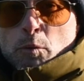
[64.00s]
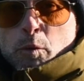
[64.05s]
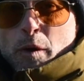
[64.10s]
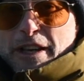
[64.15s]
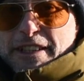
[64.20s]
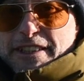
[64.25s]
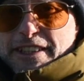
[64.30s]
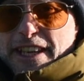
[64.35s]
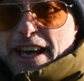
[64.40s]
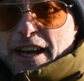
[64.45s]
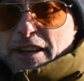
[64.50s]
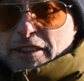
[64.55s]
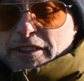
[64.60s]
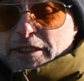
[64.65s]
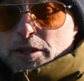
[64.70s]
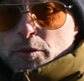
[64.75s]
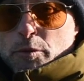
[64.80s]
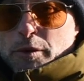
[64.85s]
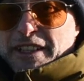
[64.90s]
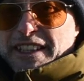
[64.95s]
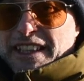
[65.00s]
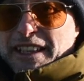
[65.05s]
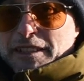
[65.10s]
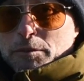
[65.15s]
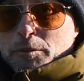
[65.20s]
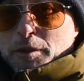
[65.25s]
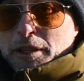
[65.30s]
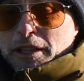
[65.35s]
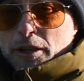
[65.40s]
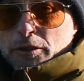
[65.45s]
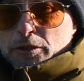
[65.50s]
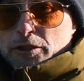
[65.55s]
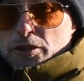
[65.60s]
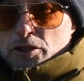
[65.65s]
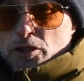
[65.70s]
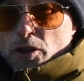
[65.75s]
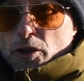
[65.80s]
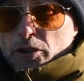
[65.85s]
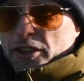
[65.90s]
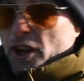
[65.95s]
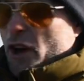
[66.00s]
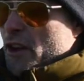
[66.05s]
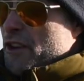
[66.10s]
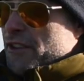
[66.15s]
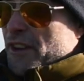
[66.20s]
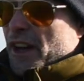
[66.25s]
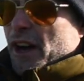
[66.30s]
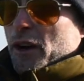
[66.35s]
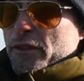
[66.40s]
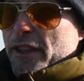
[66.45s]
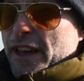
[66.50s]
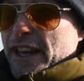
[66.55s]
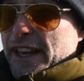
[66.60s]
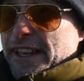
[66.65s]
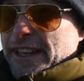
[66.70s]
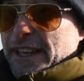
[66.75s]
going to wait it out and see if we can get some closer shots. I know they're